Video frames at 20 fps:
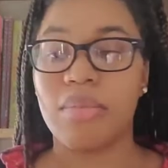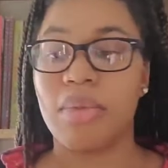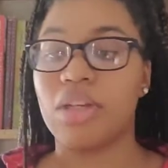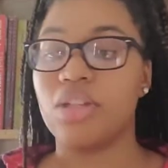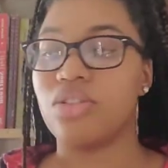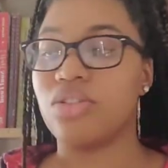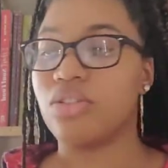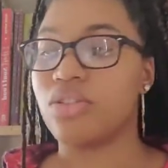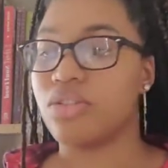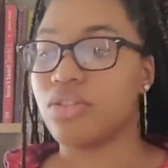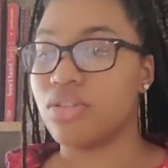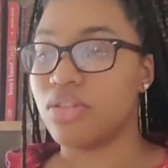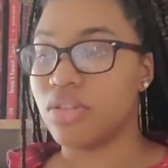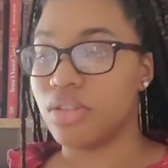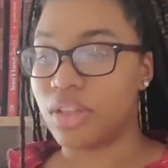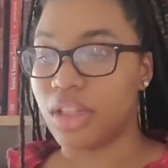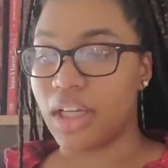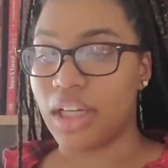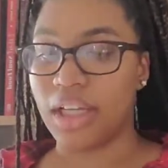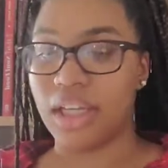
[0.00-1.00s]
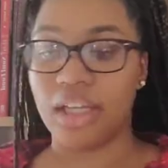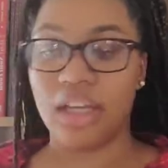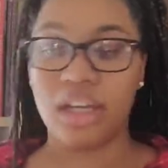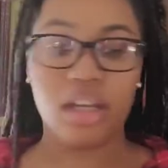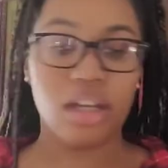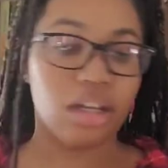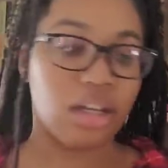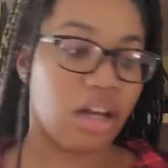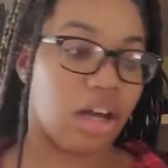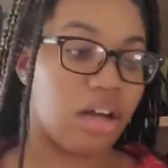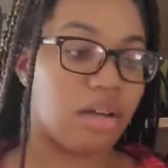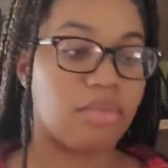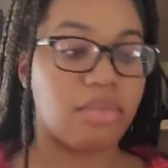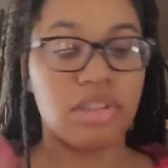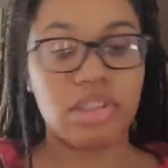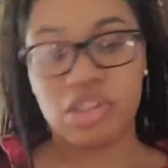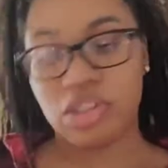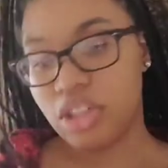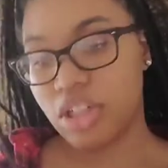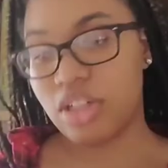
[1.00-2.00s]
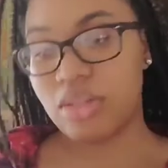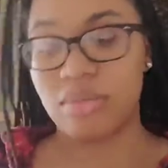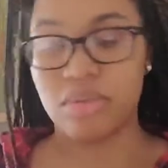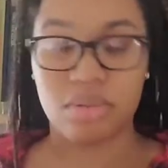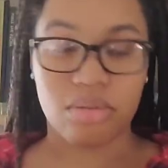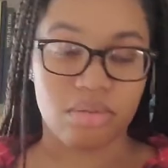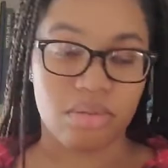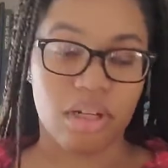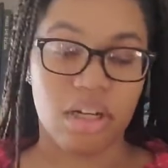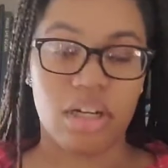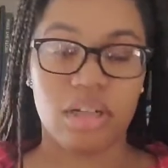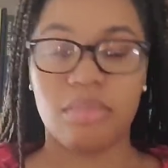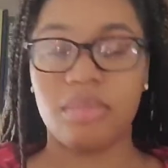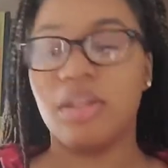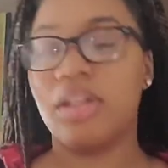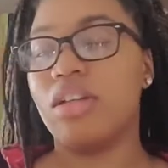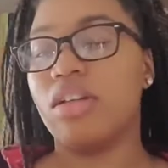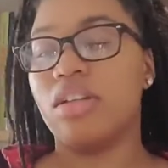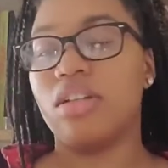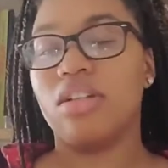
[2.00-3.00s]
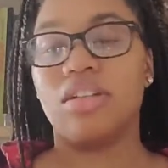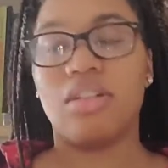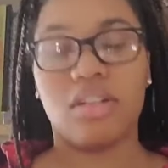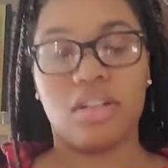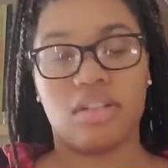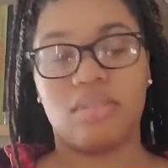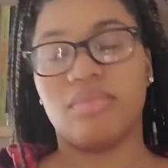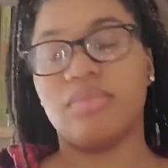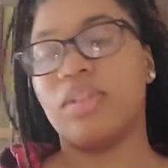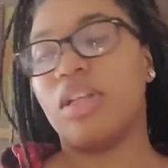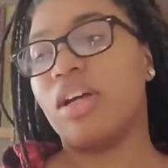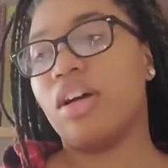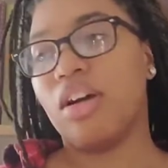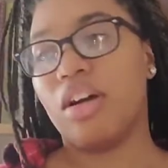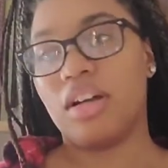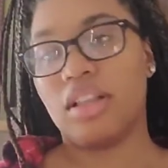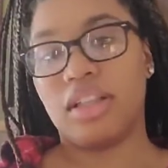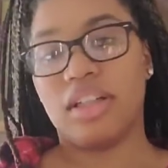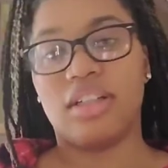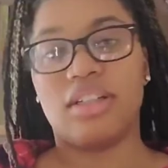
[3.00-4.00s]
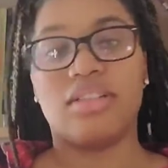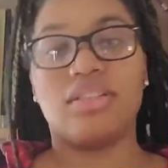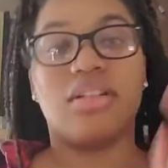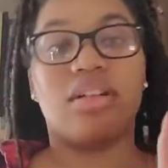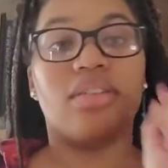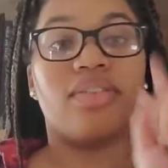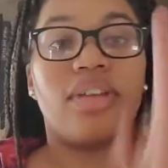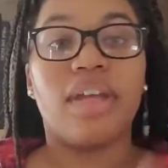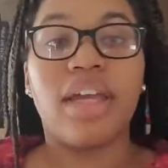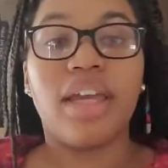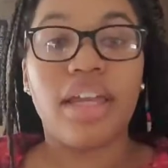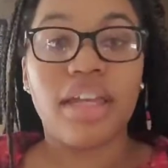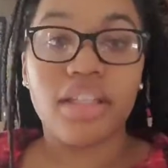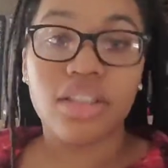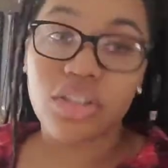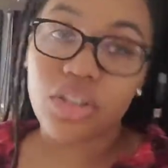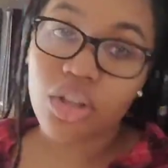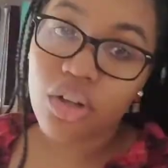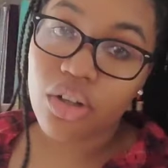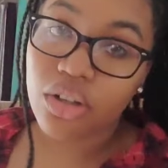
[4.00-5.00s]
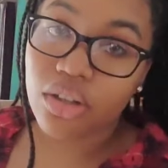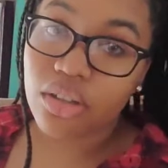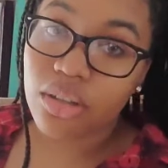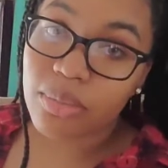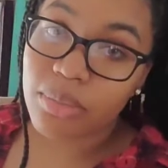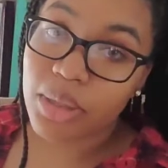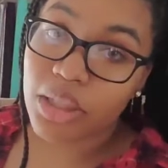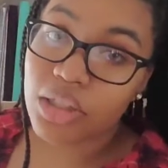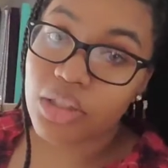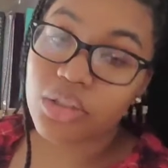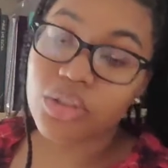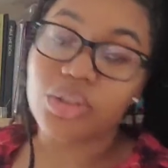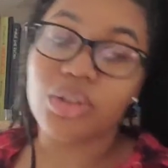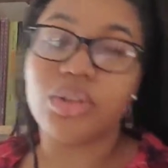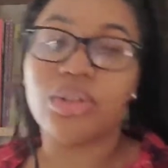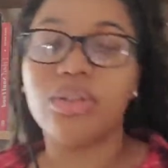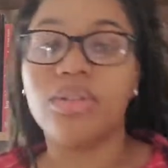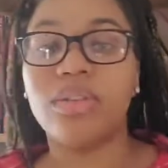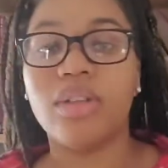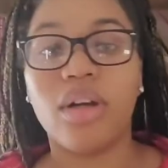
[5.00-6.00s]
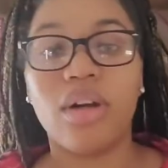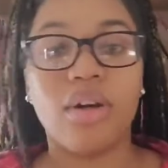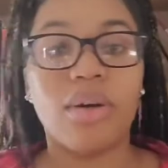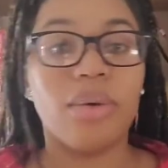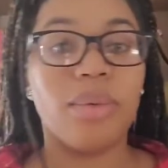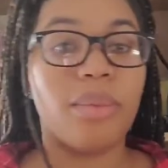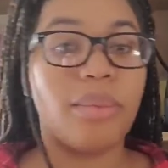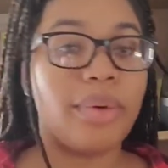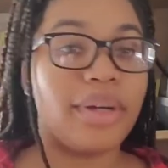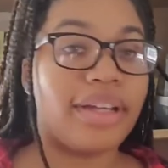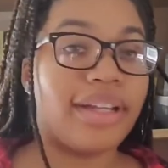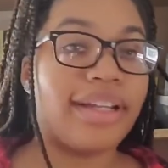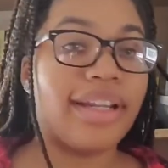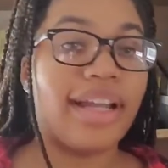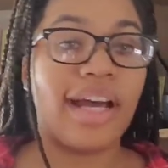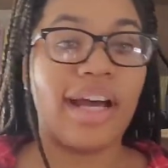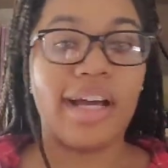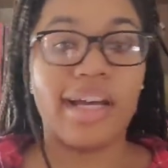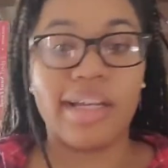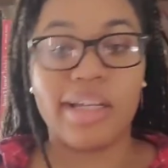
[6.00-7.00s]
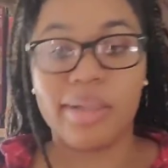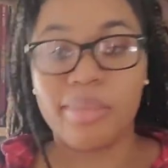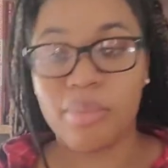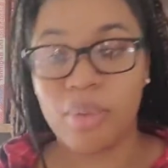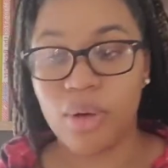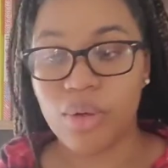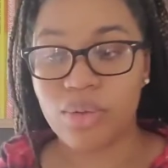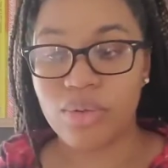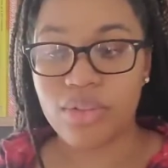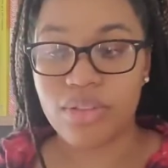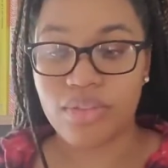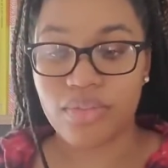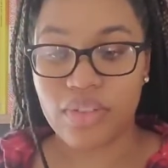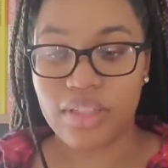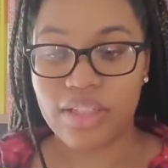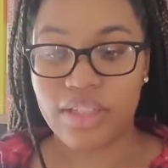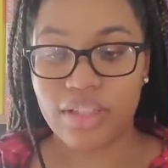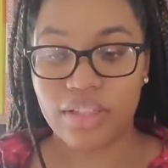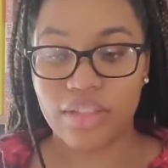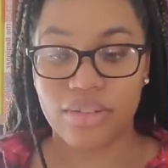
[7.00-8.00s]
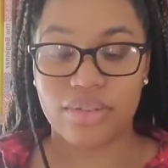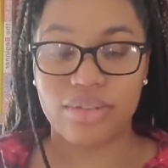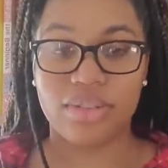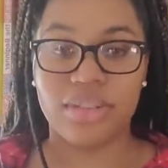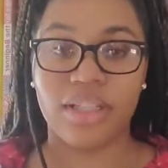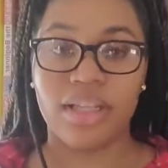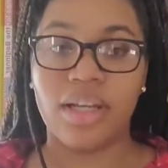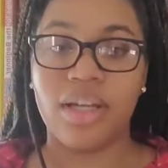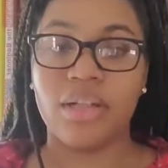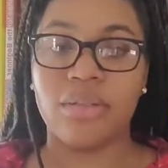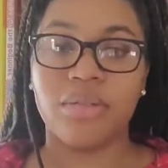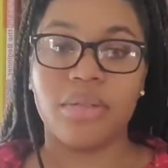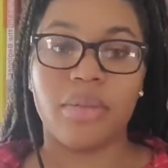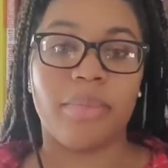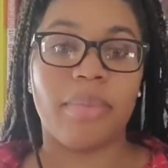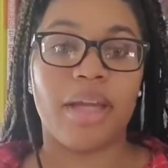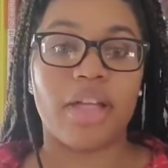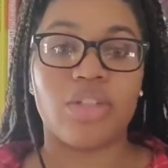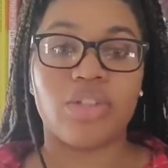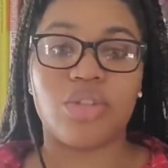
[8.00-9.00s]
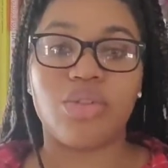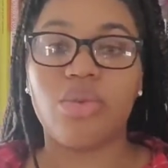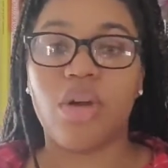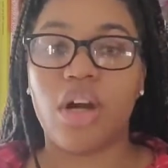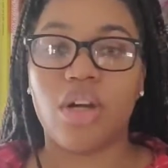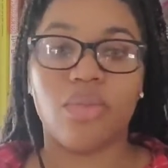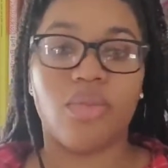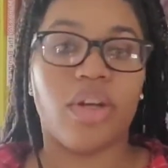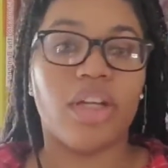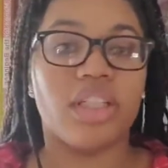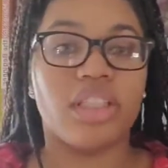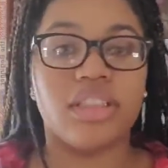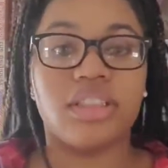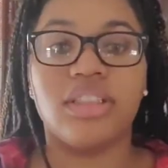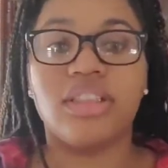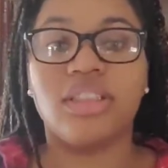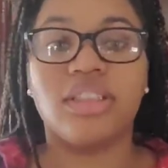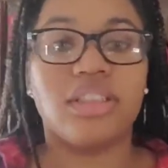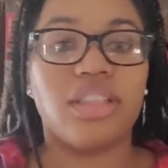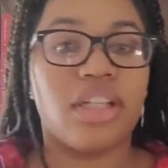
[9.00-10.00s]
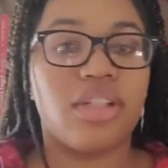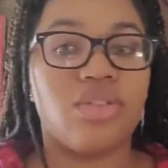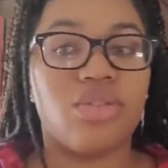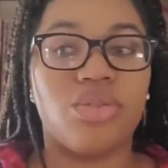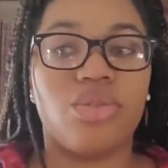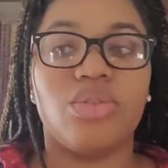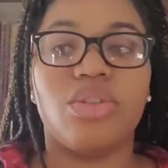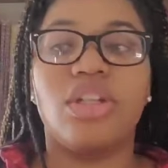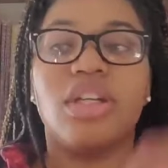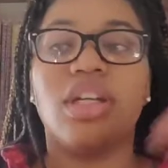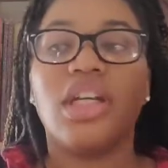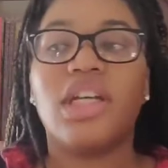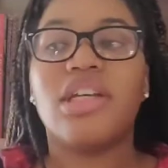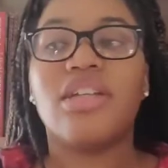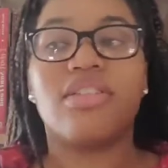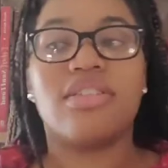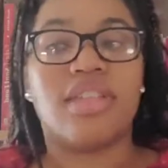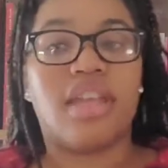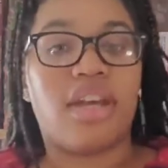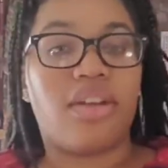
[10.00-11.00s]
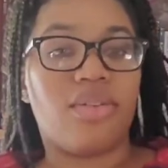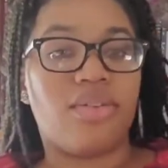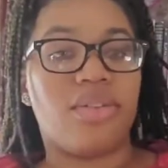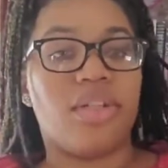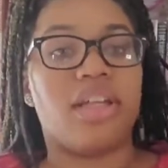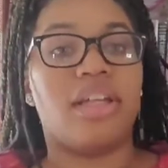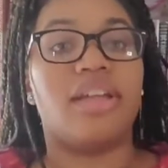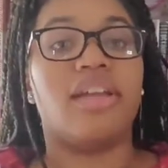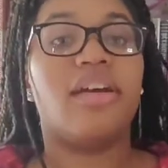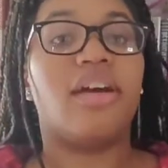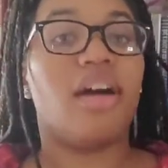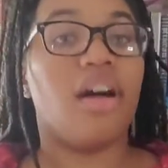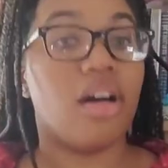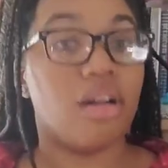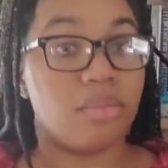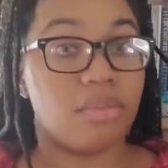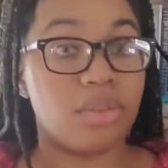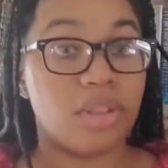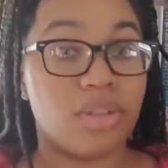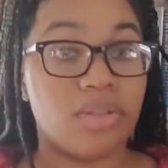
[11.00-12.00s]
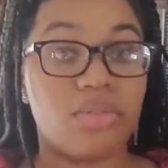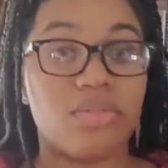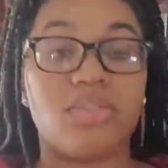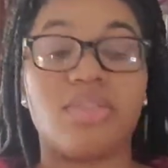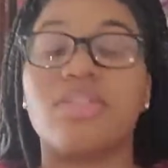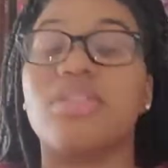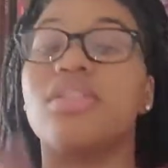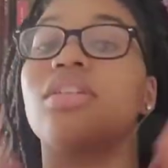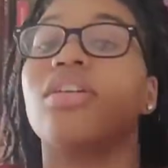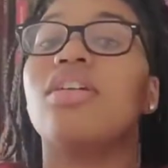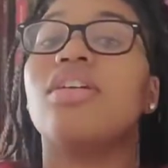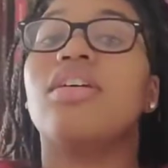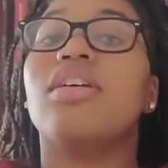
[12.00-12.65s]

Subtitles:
Make sure to like, comment, share, subscribe, you know, all that good stuff. And turn on the bell so you know when I post videos. We're back to our regularly scheduled Saturday uploads.